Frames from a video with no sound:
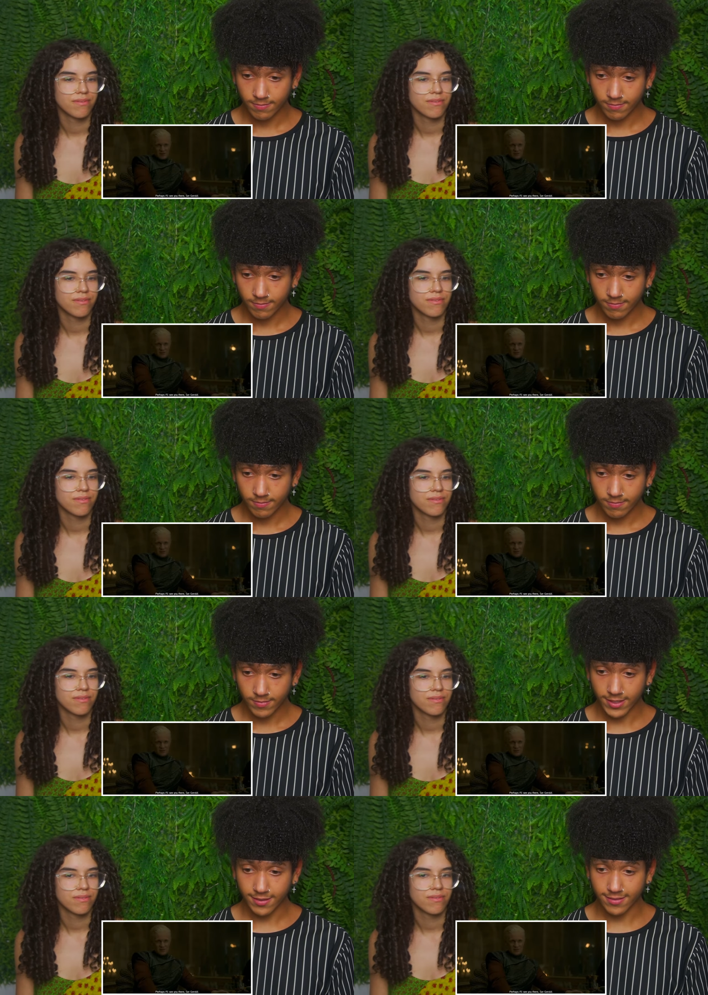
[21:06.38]
Speaker 1: Sir Gerold.
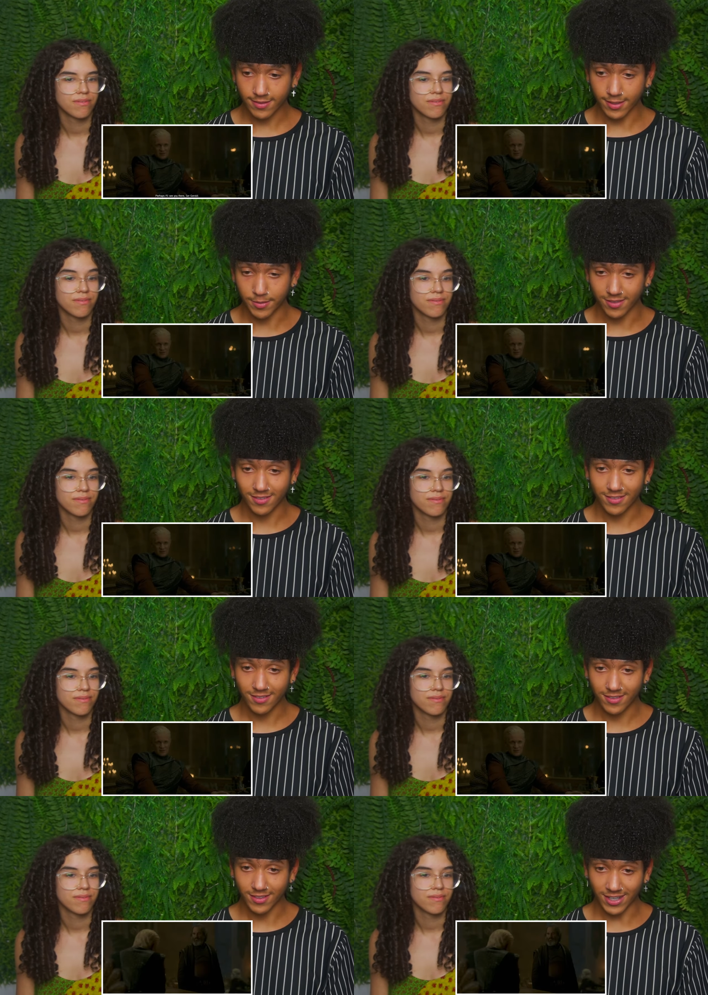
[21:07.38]
He's scheming.
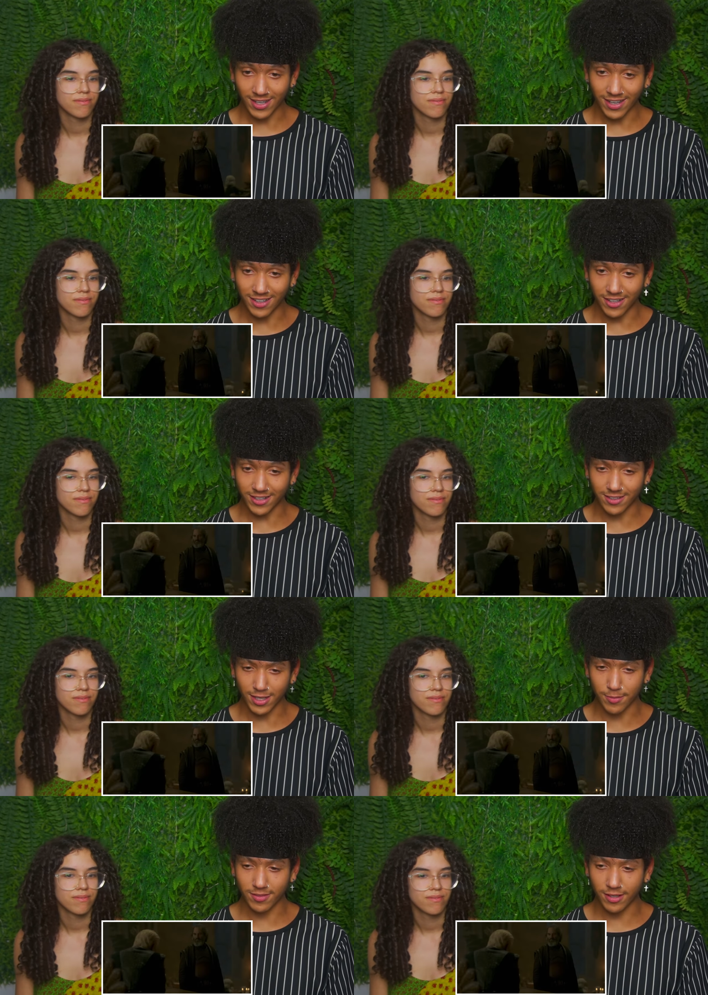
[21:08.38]
I kind of like
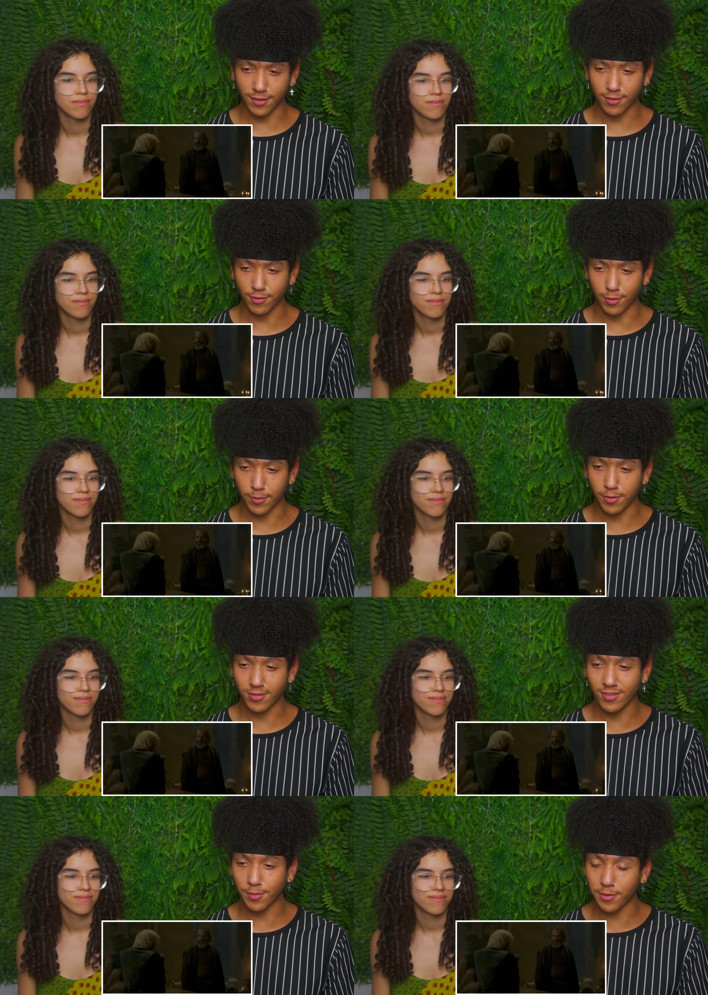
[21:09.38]
Daemon's character the
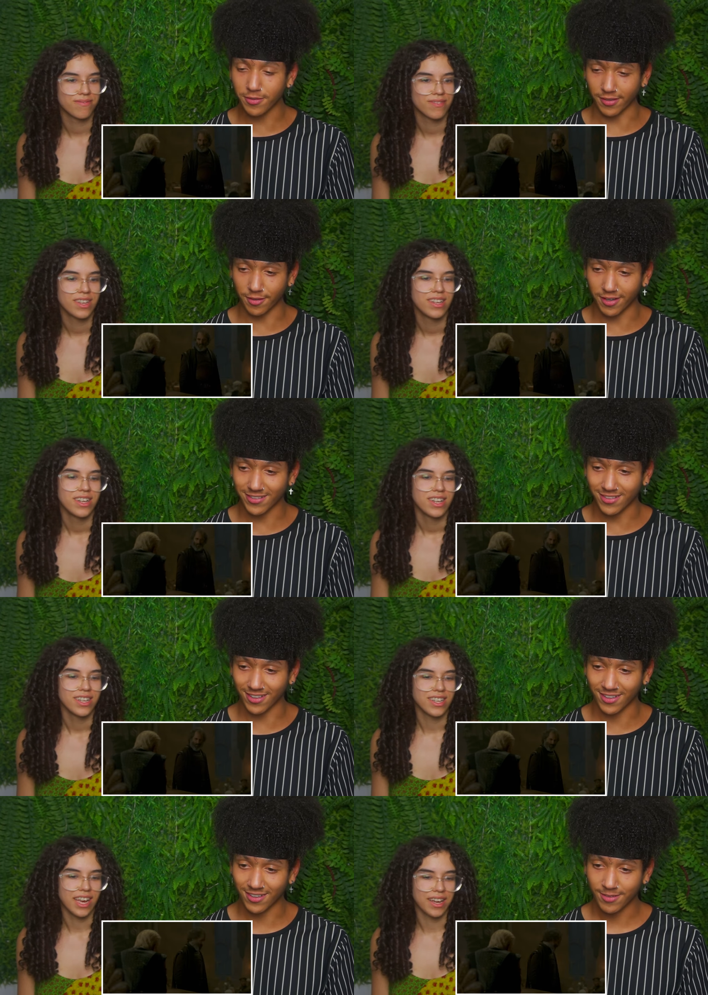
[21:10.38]
most. He's the most
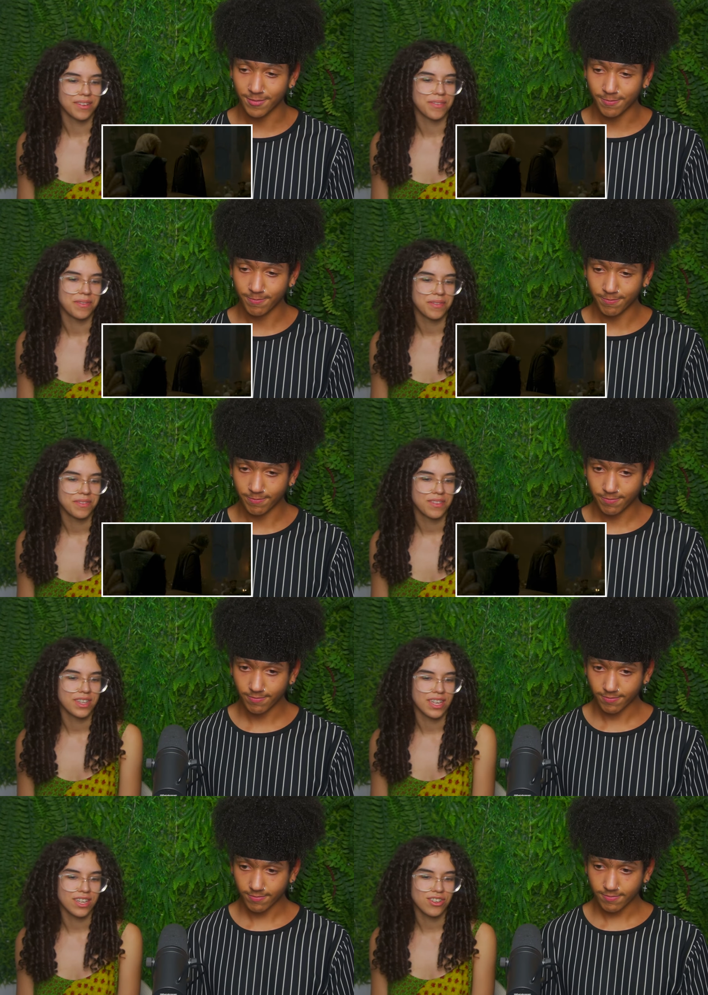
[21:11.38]
interesting. Yeah.
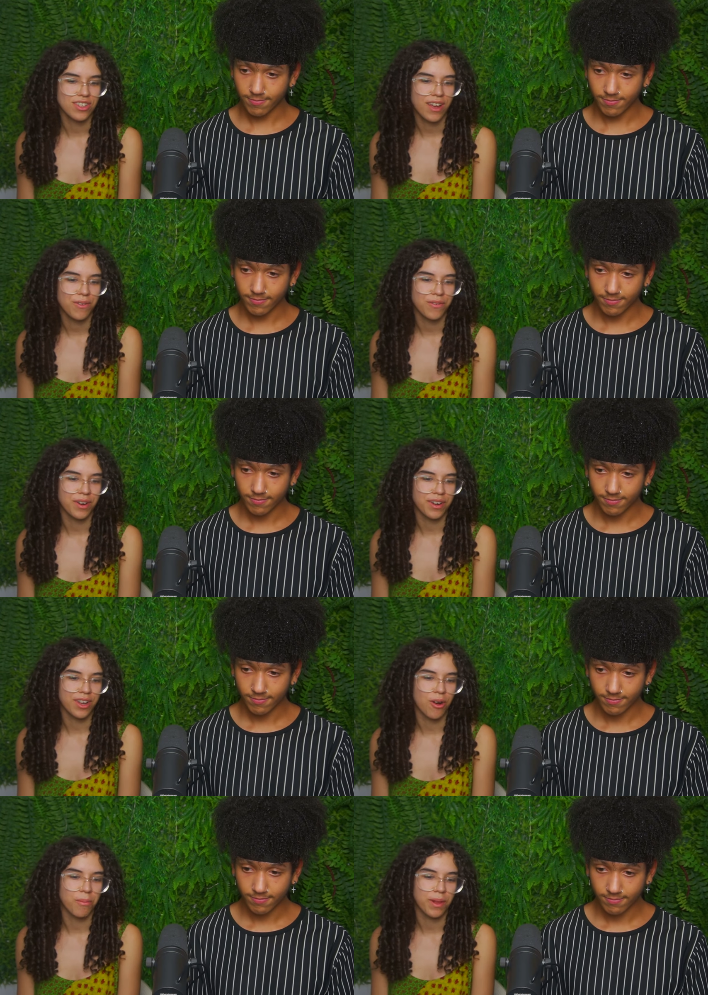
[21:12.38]
Speaker 2: He does have a very
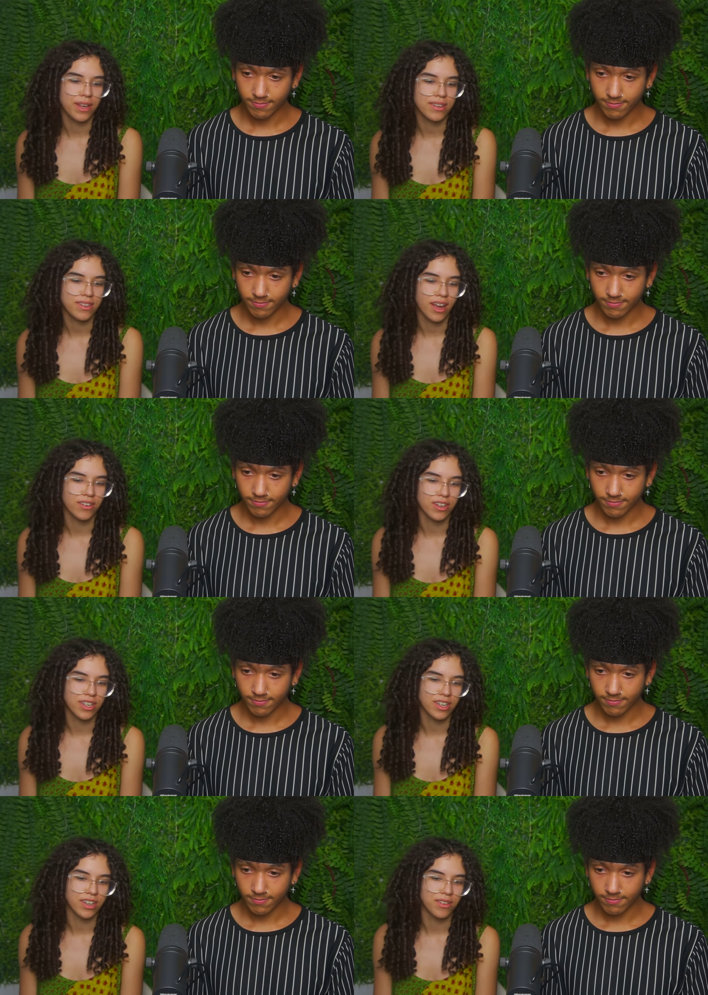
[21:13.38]
complex
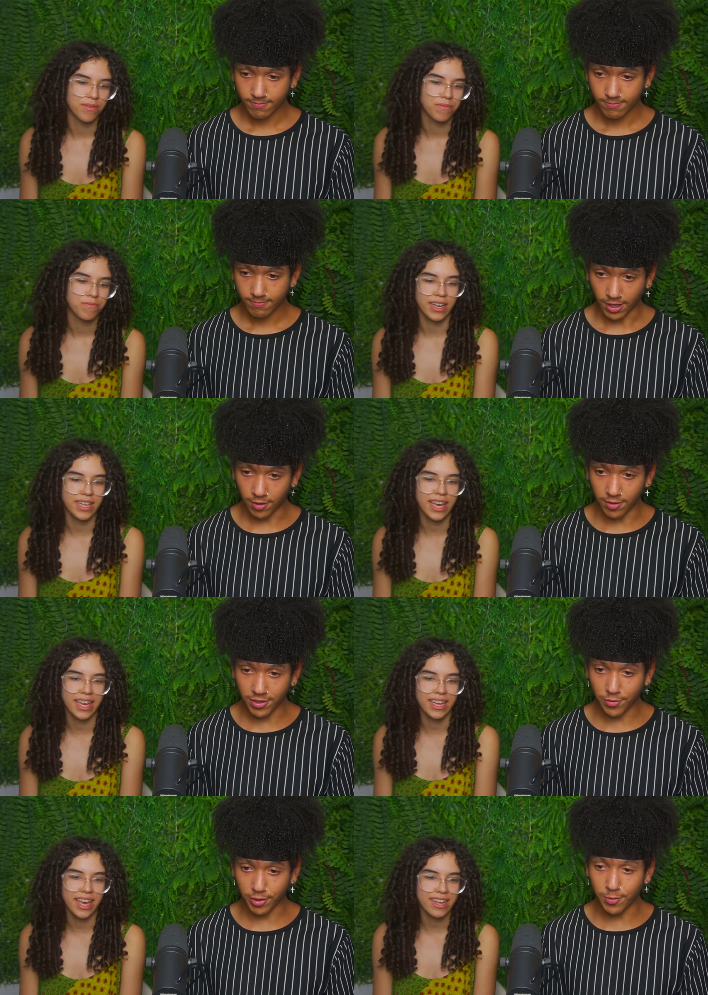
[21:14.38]
character. I, I mean,
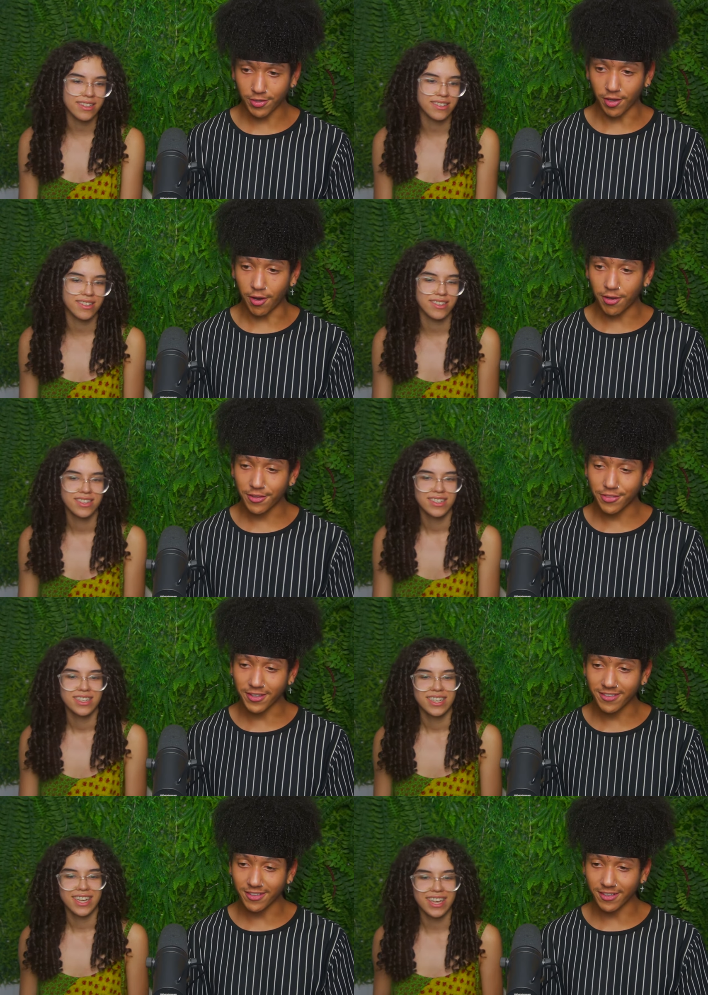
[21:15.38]
don't agree gets, with all the
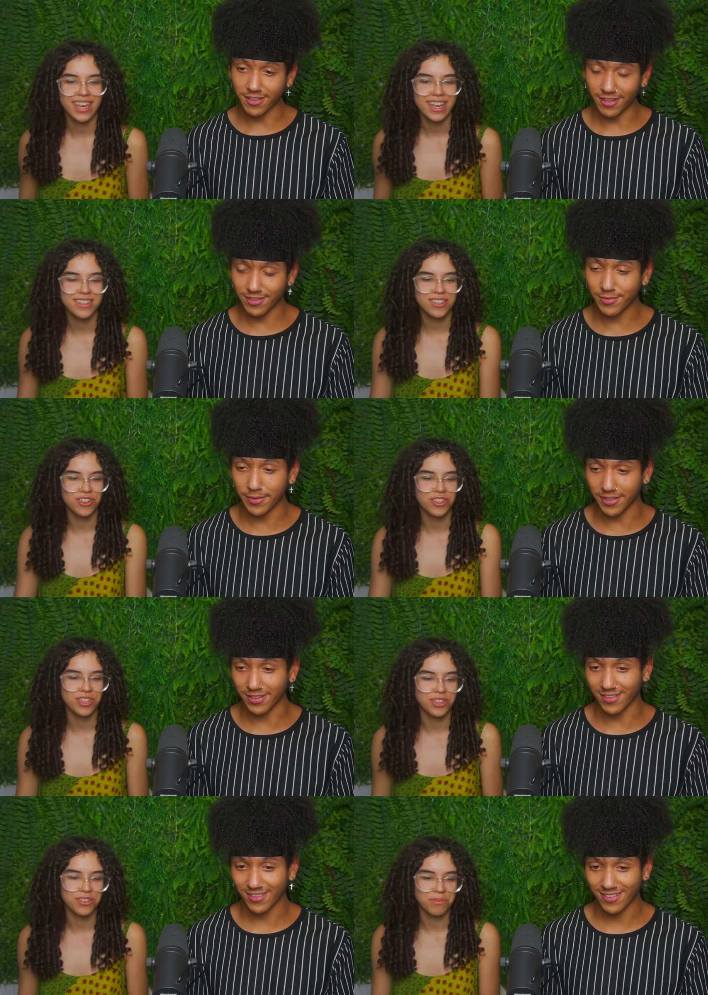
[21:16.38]
things that he, he does,
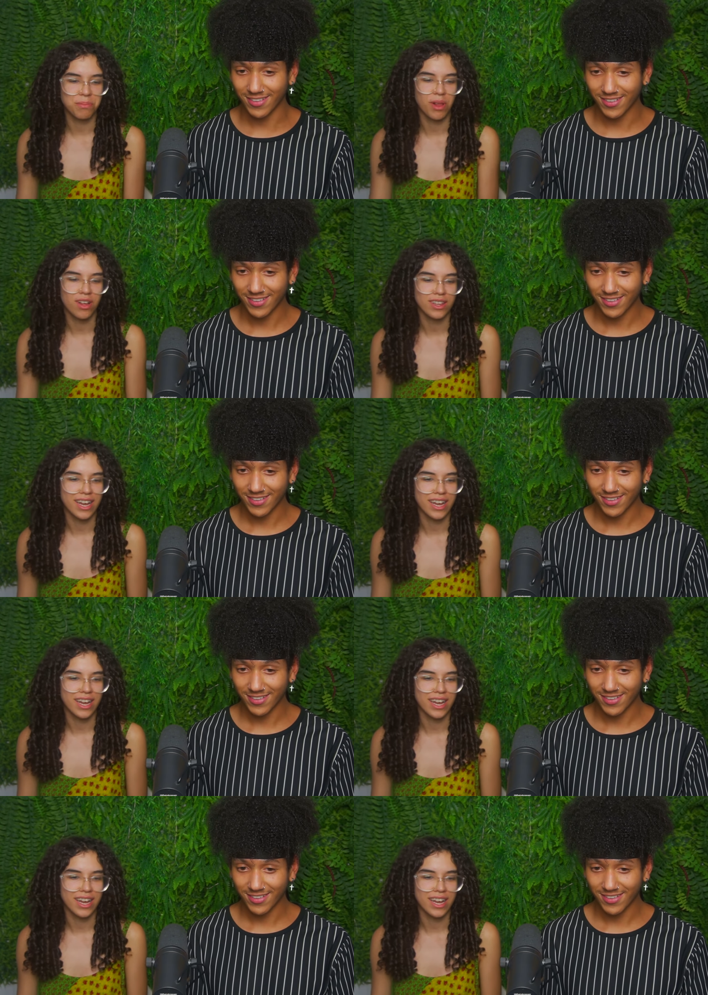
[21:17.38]
but good plot